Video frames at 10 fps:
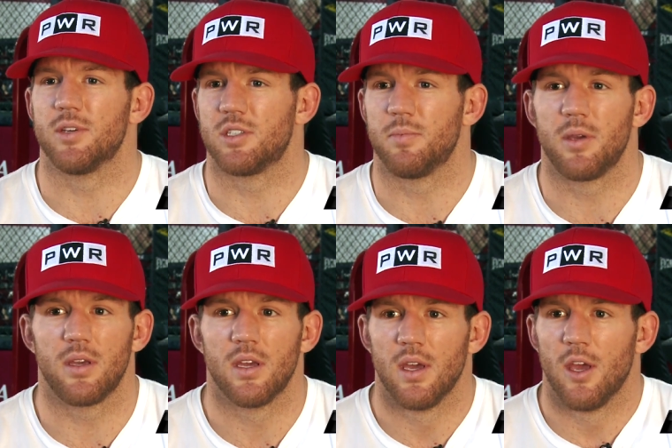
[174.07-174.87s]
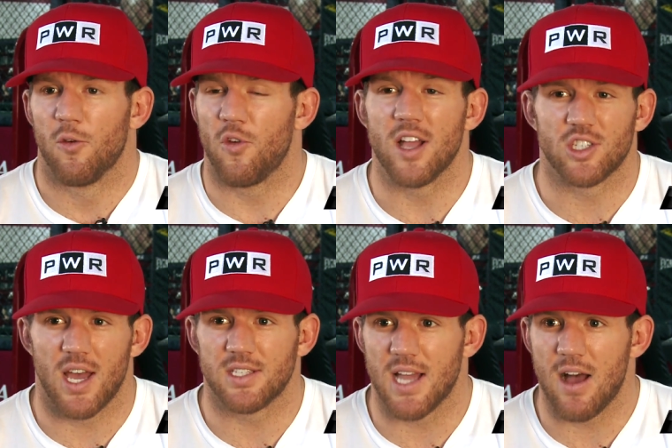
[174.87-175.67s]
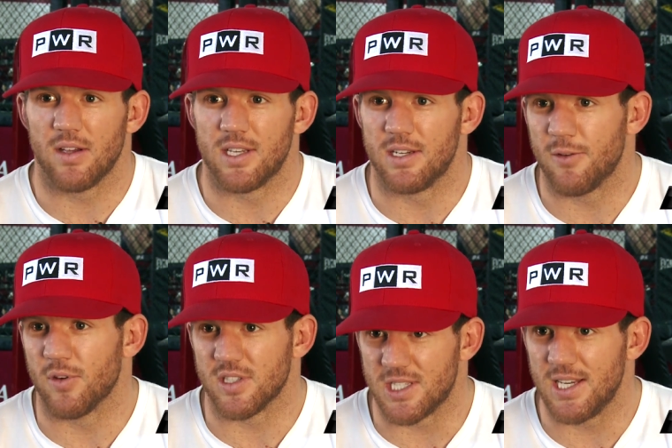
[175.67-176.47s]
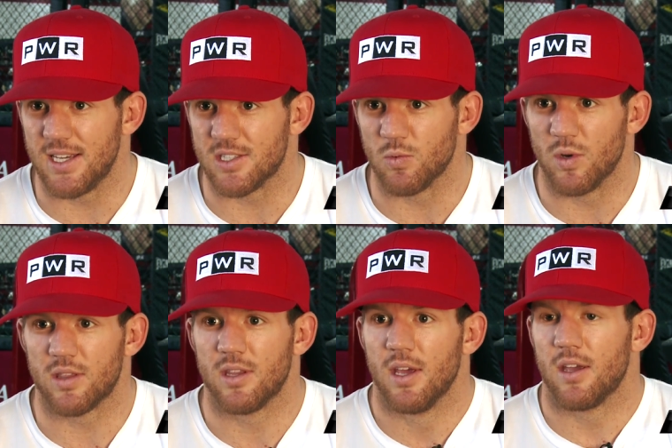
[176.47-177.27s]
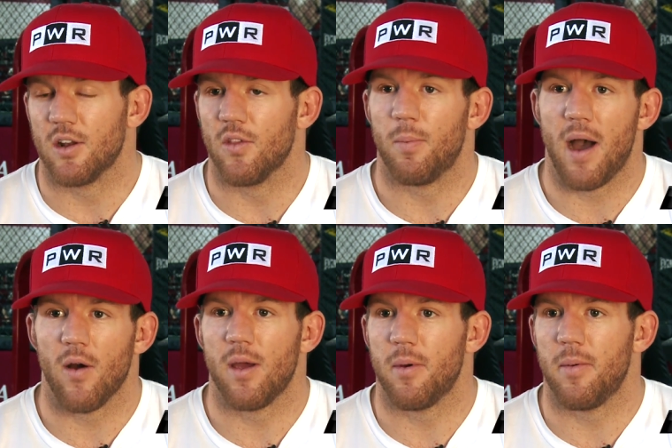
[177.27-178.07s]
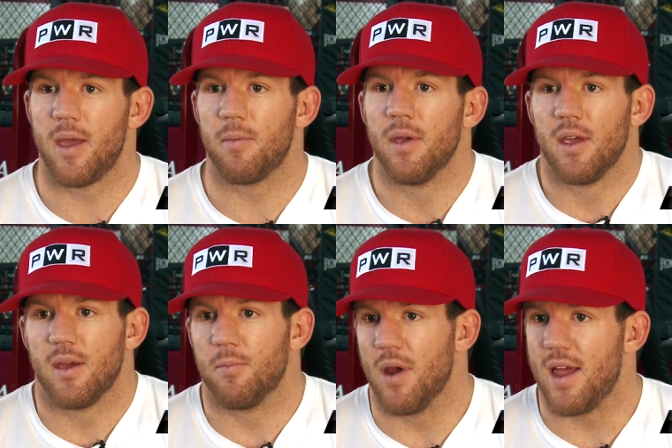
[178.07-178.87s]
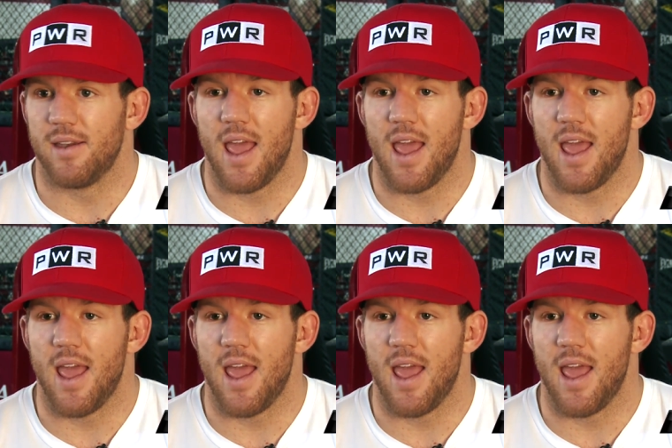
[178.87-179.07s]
is to be franchised out into different cities with you know the Power MMA brand